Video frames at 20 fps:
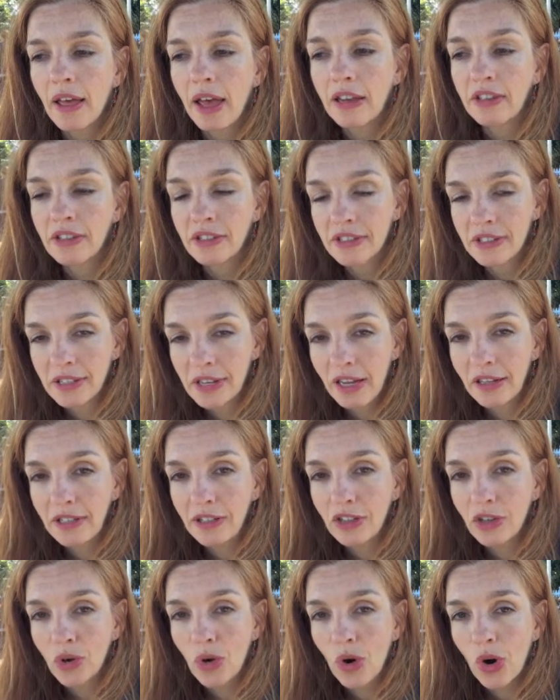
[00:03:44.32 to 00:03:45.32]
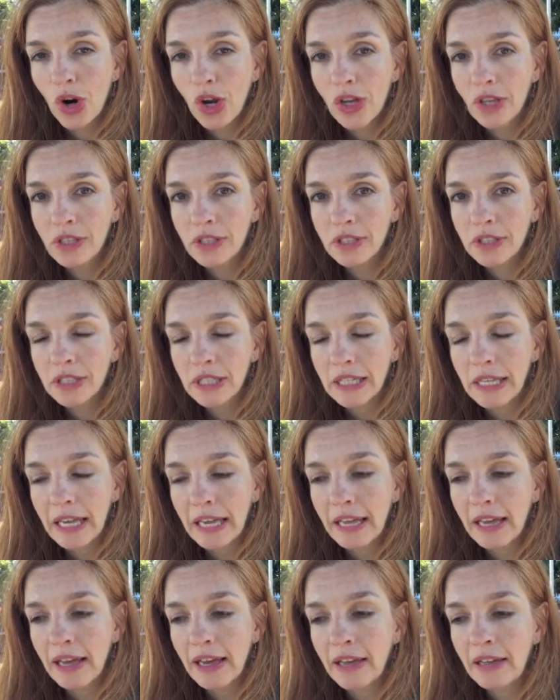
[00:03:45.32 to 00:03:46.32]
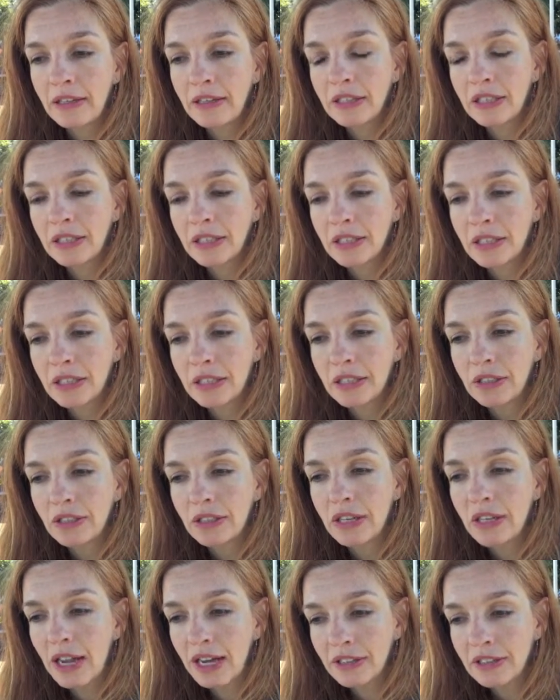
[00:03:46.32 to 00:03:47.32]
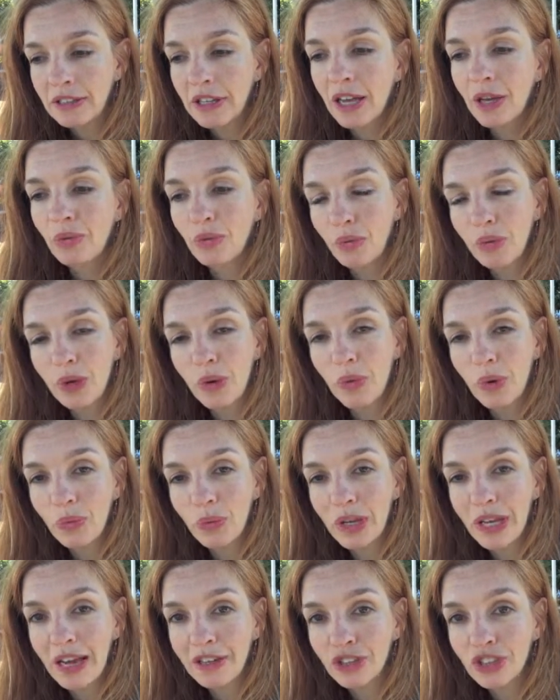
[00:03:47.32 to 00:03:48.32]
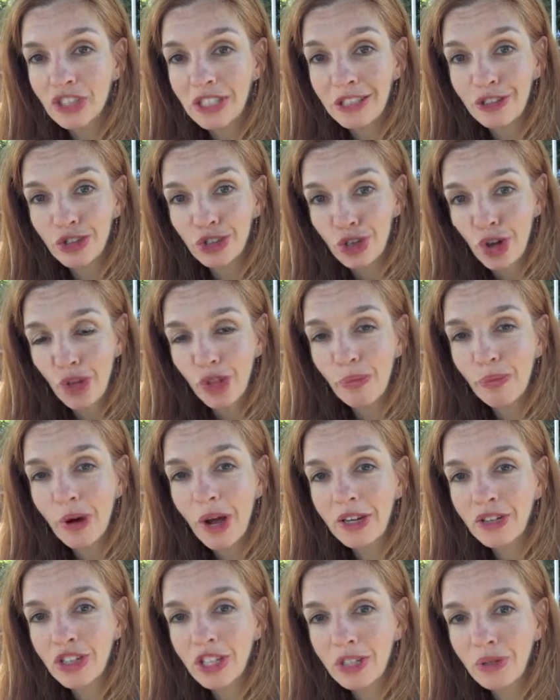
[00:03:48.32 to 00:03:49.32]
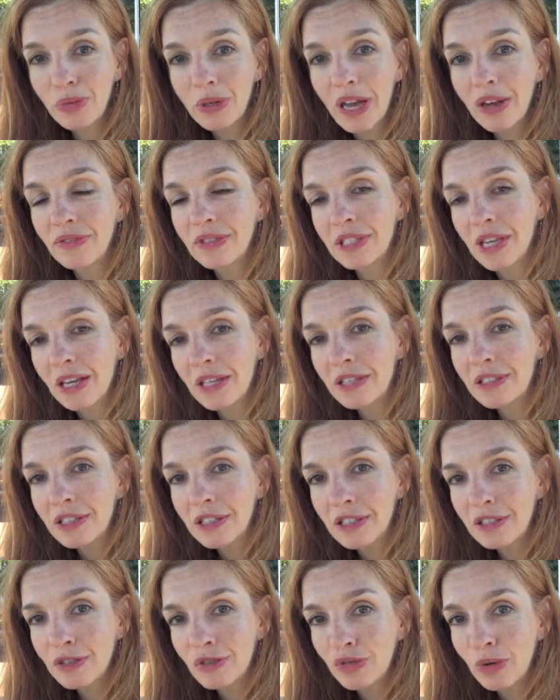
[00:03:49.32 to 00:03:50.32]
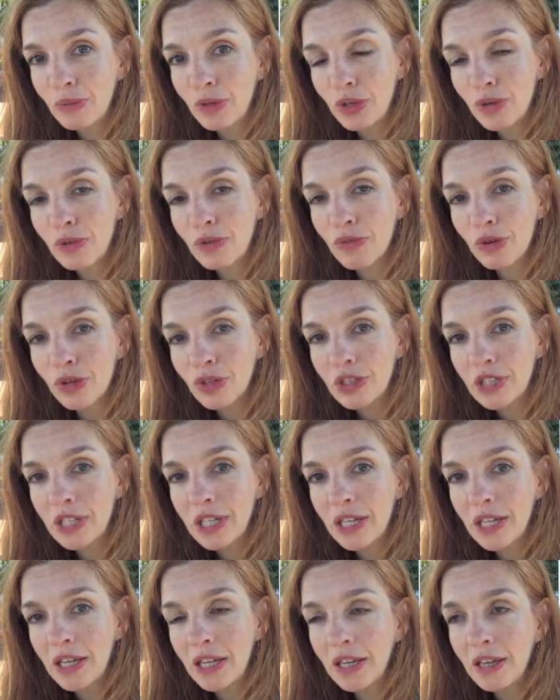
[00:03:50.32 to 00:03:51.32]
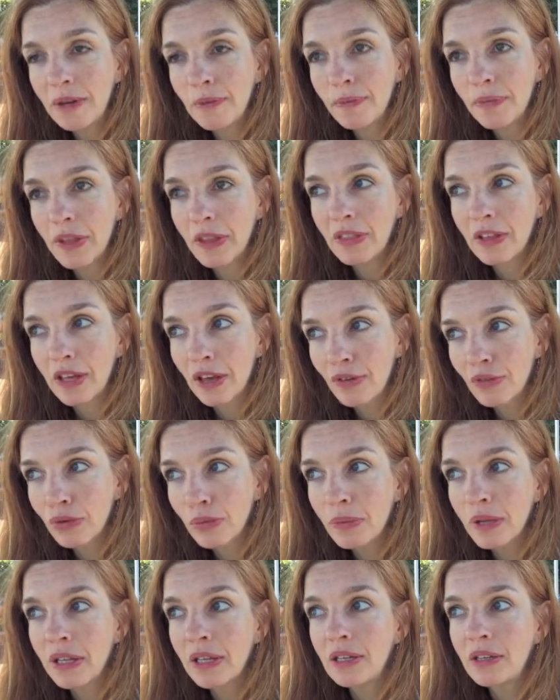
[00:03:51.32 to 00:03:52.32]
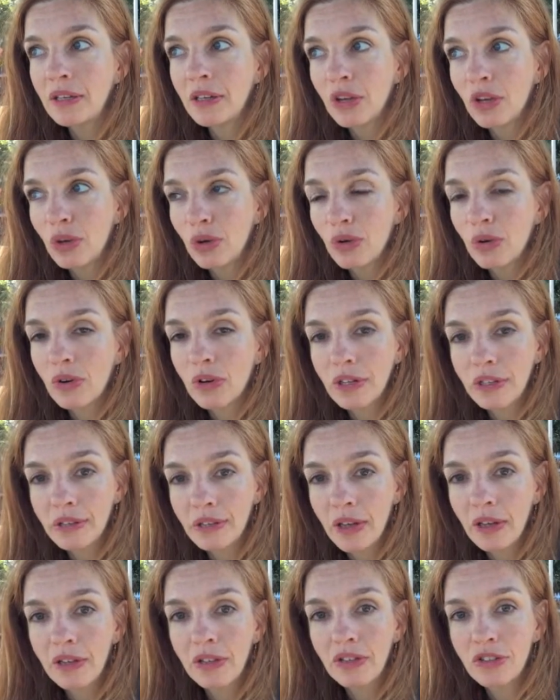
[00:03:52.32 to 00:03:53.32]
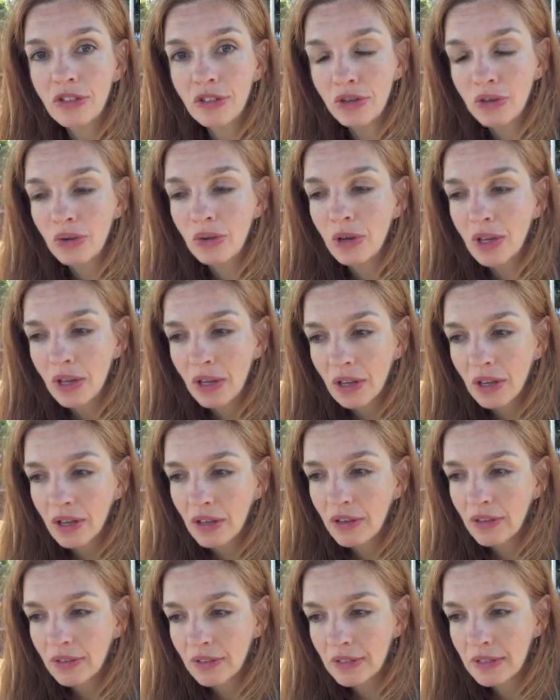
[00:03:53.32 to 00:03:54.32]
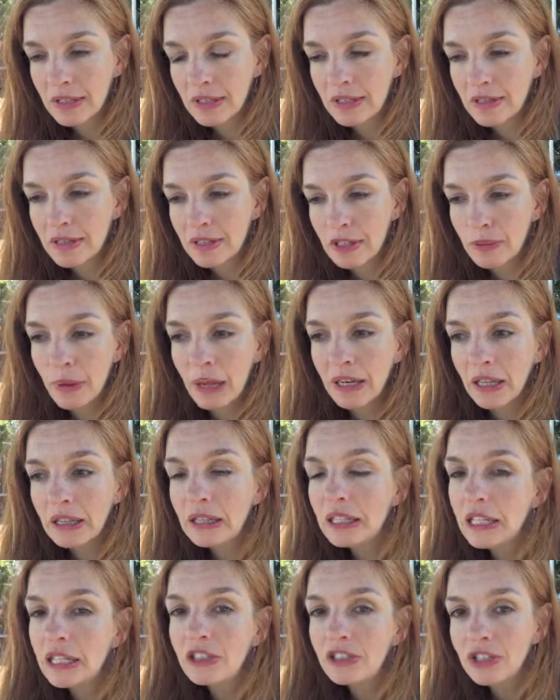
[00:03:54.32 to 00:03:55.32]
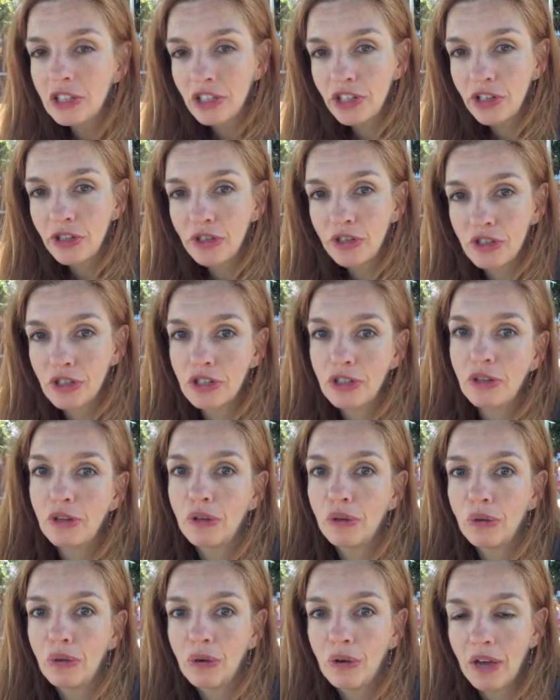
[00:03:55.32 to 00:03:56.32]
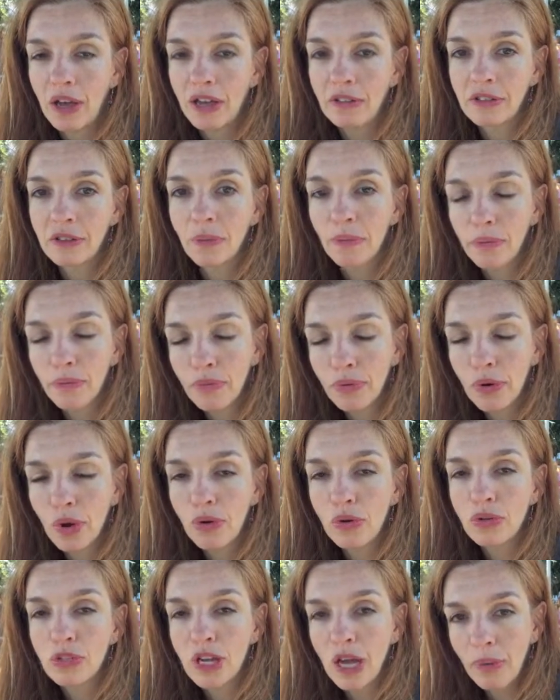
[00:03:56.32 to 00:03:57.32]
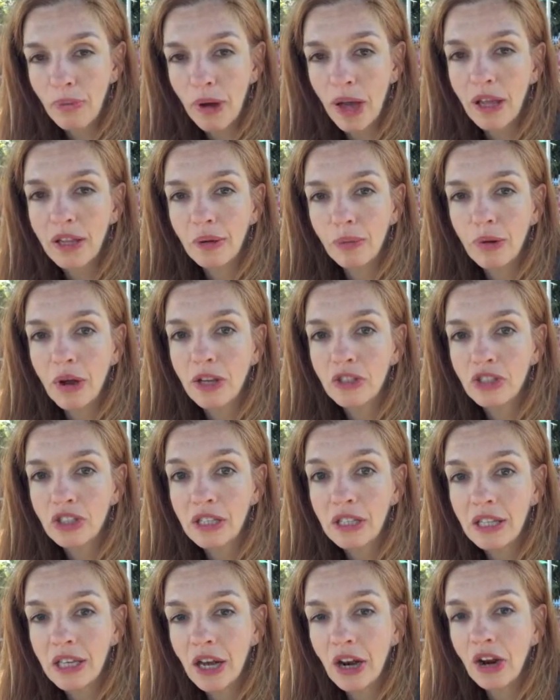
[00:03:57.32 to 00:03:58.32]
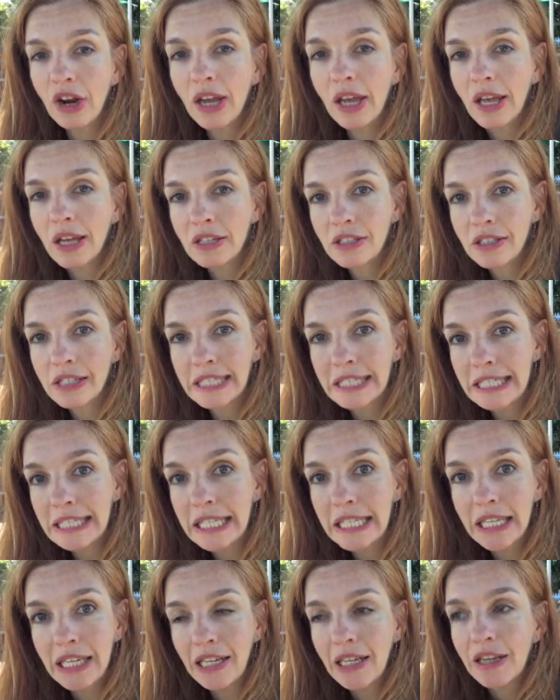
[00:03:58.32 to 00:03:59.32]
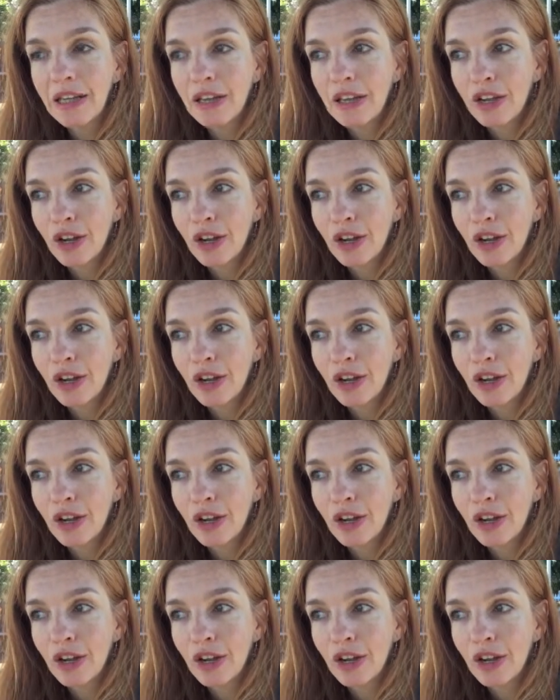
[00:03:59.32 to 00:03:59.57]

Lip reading: and to study the corals. And the next sign will be when we actually install the project. We have scientists from the university and the government who are excited to spend at least a year or two as a prototype pilot project in the area to see,